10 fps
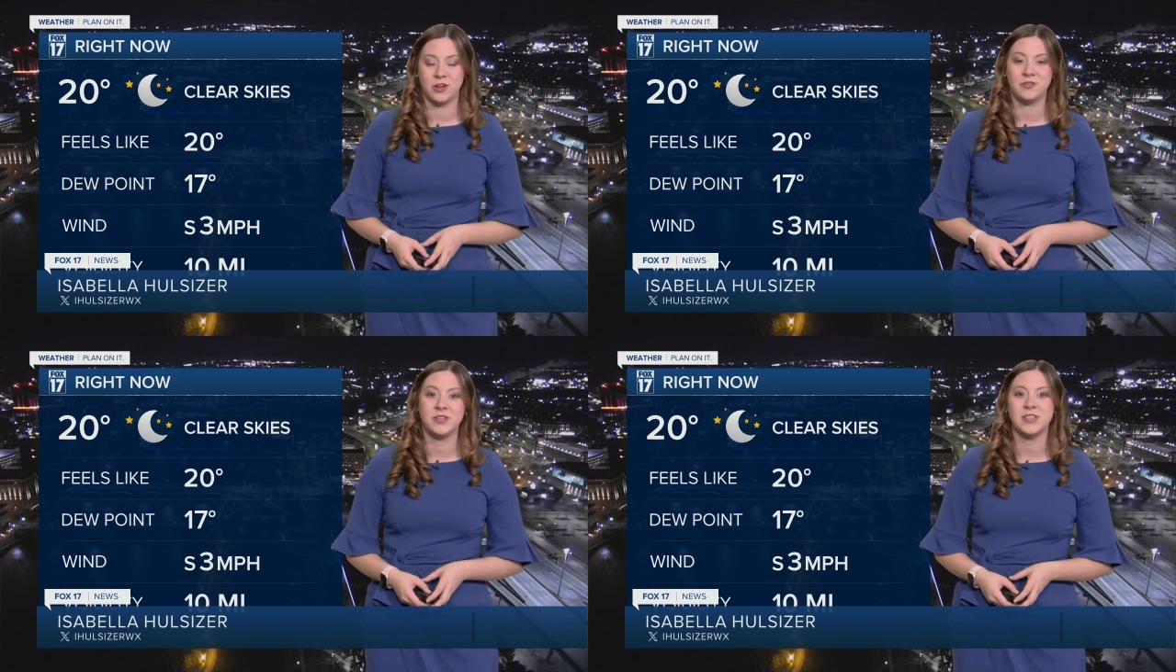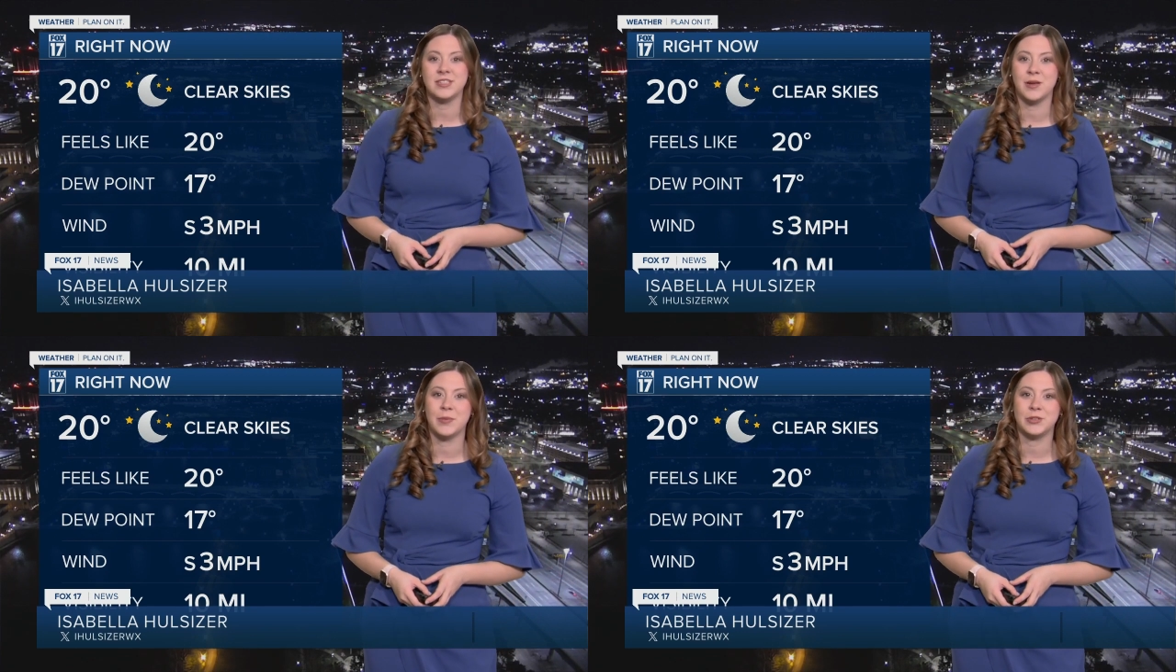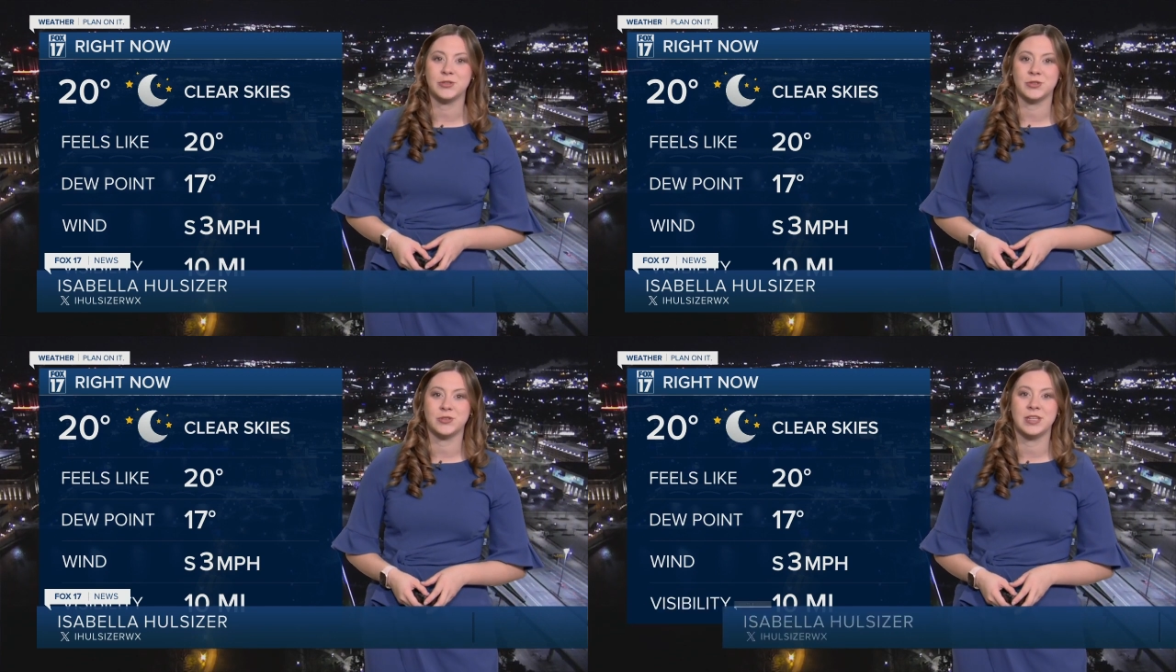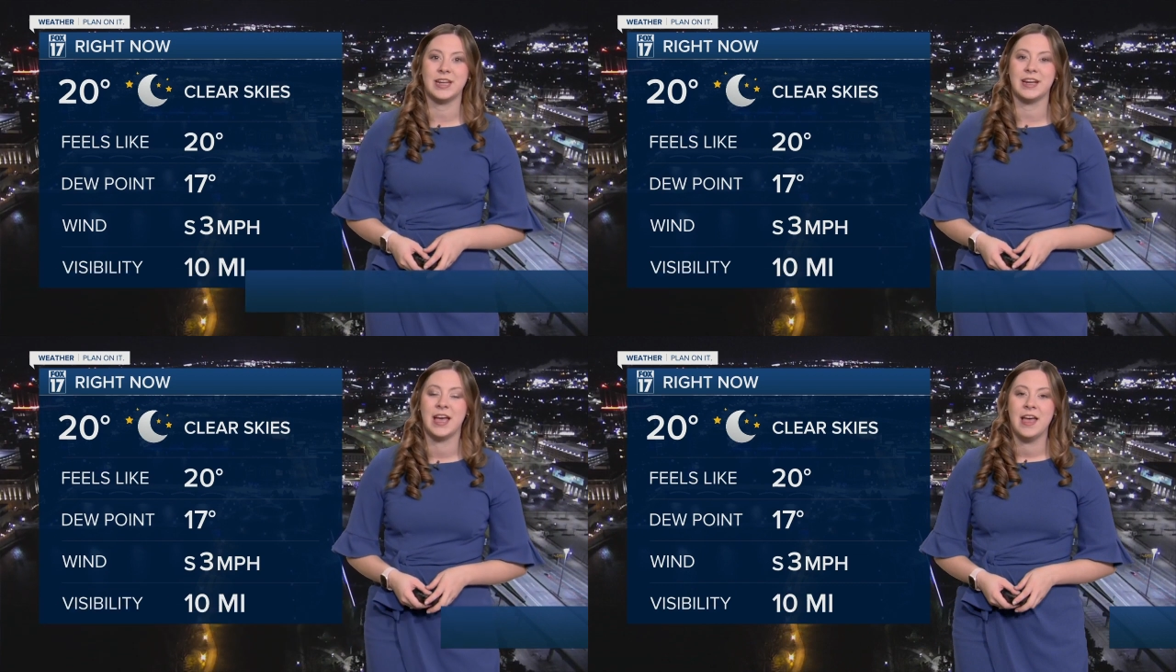Our feels like temperatures are
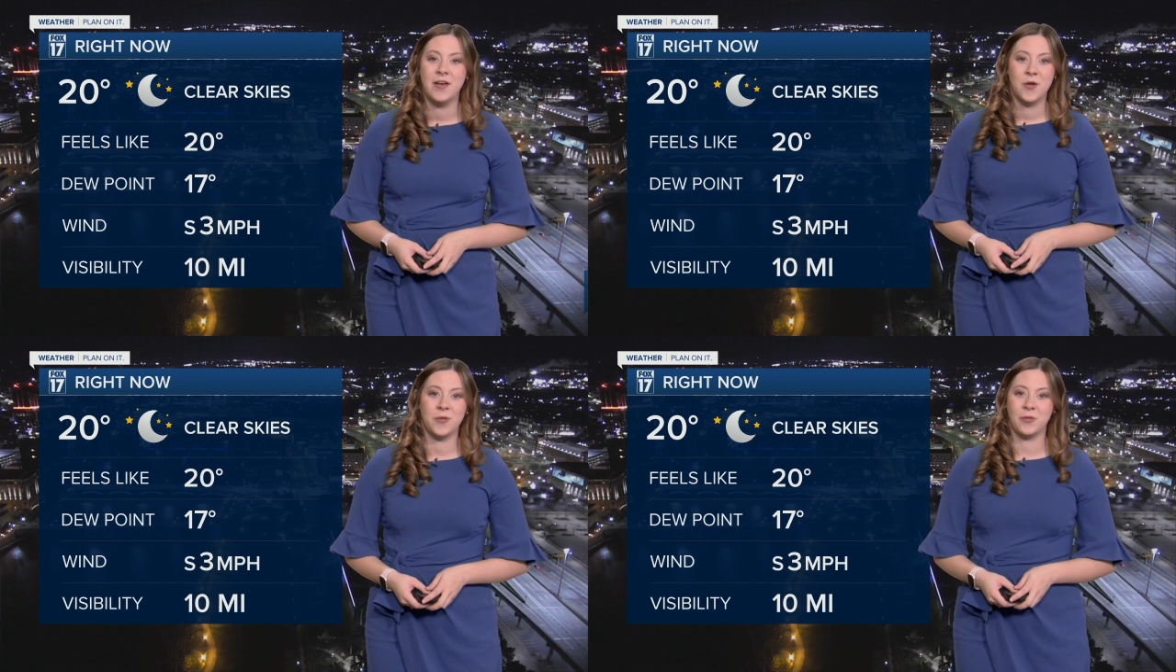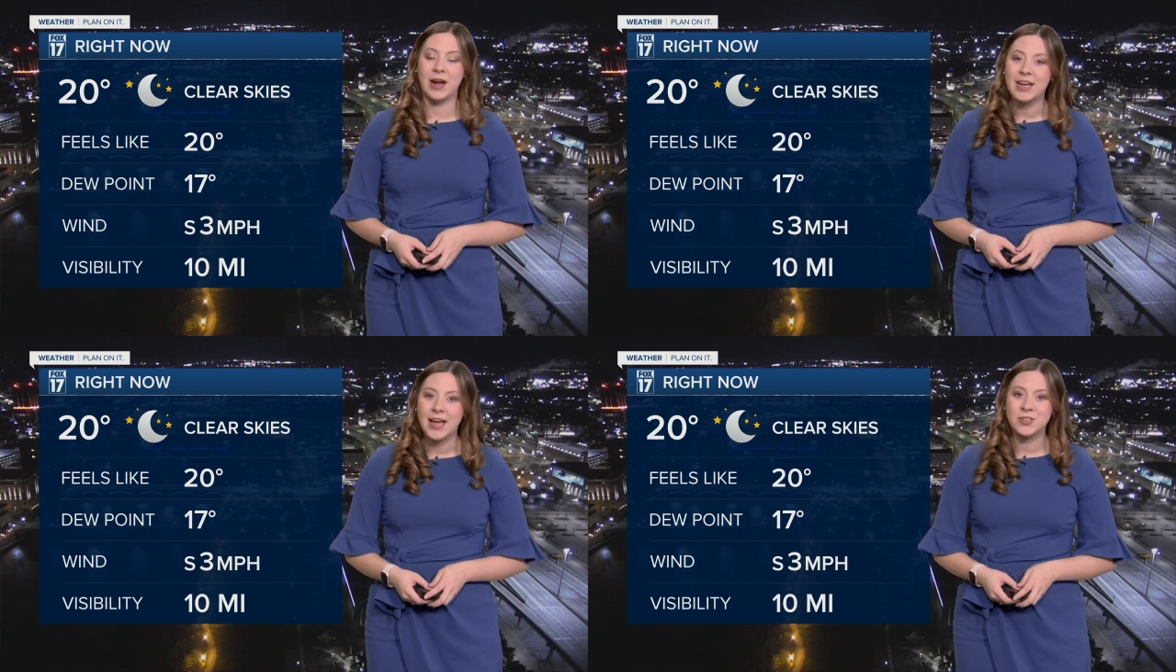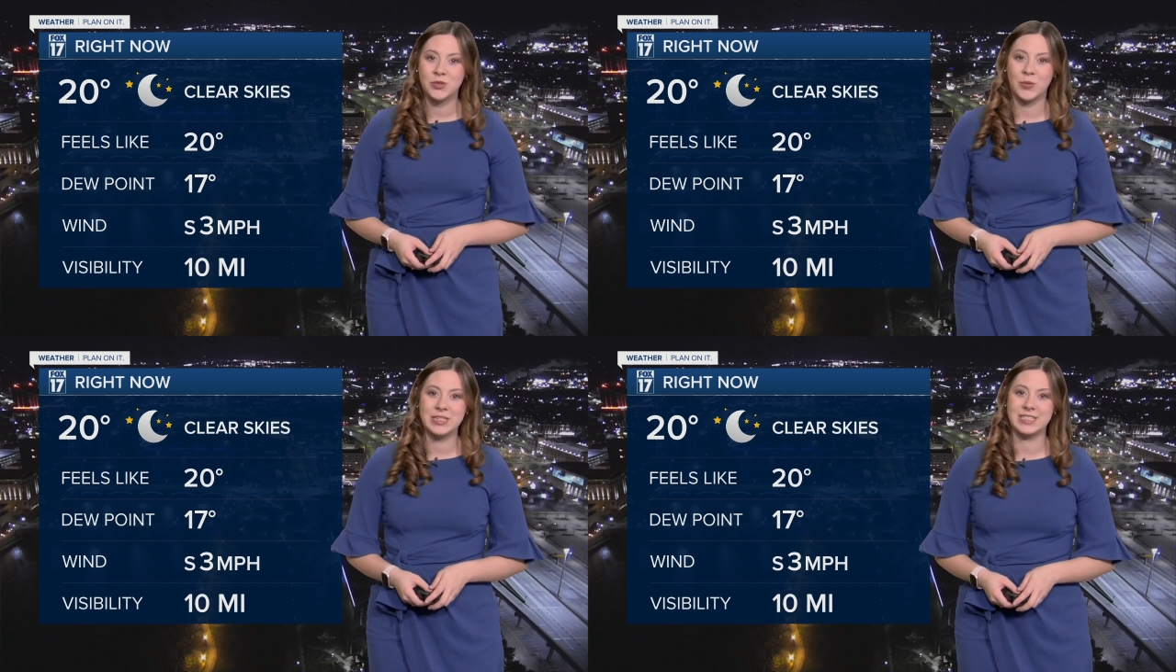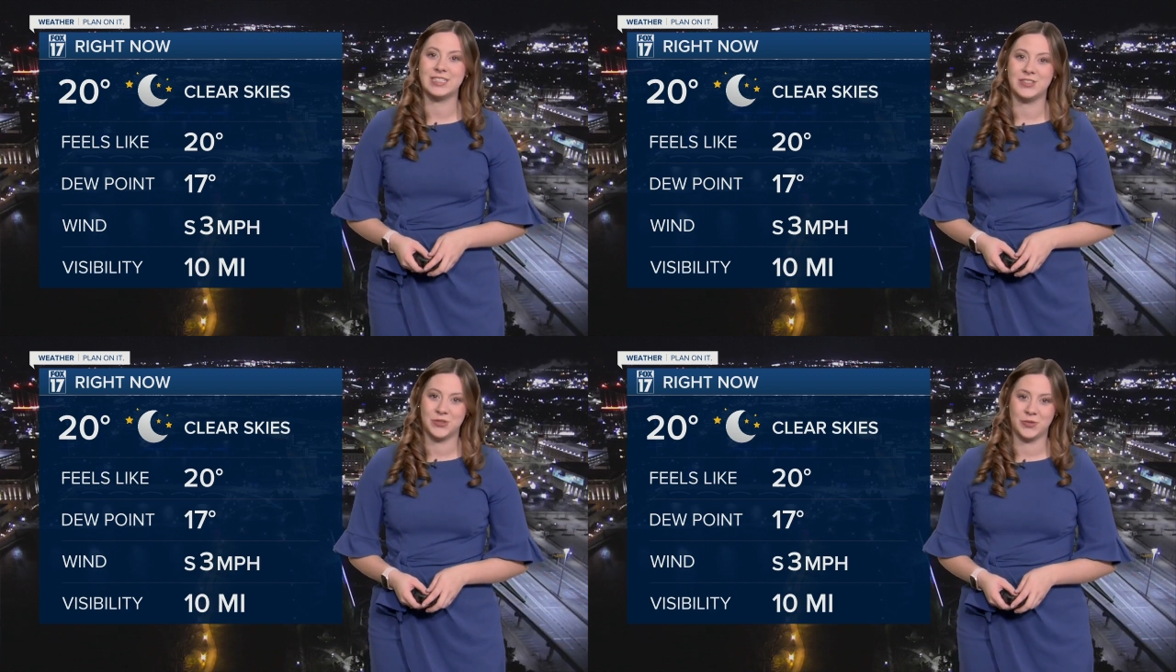sitting right at
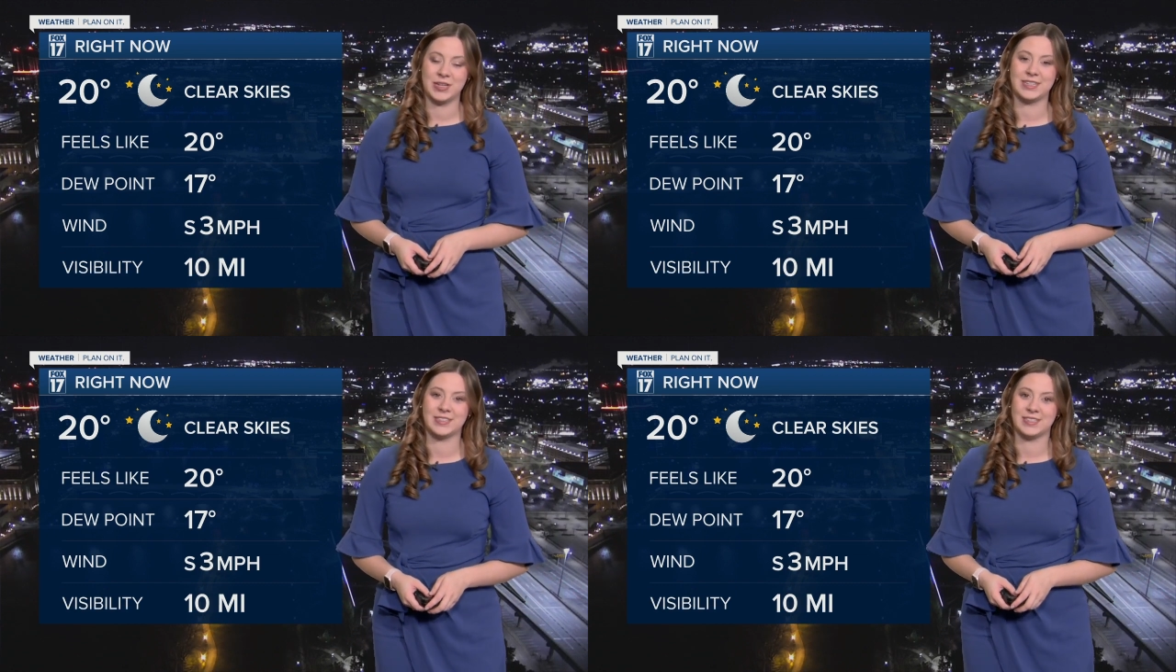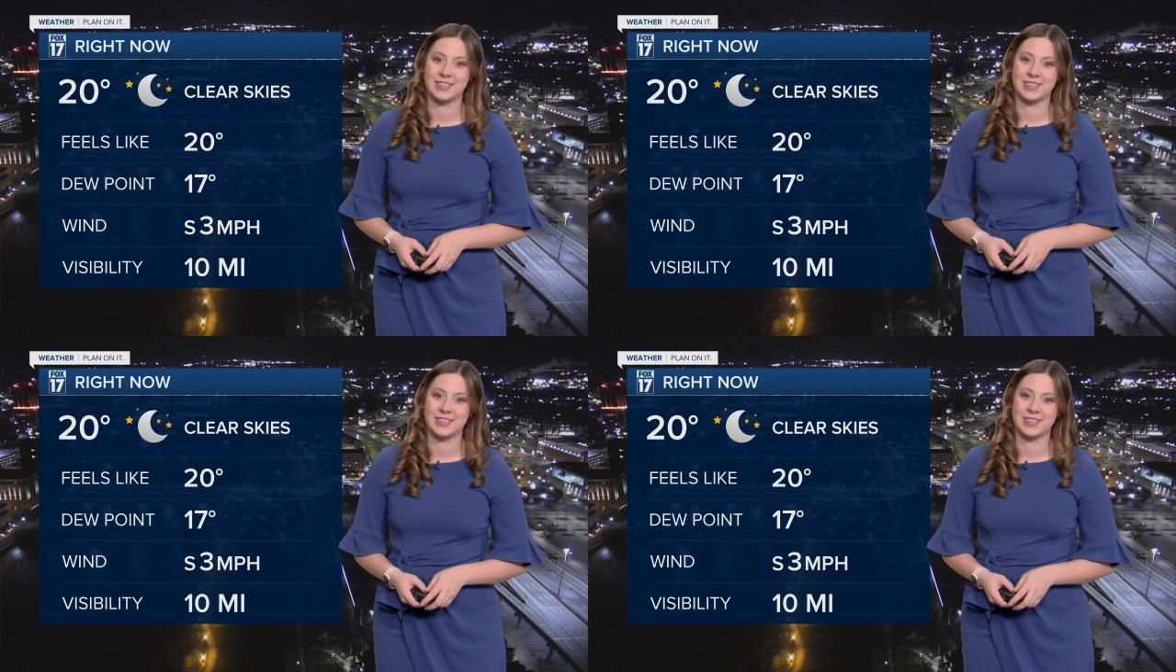20 degrees.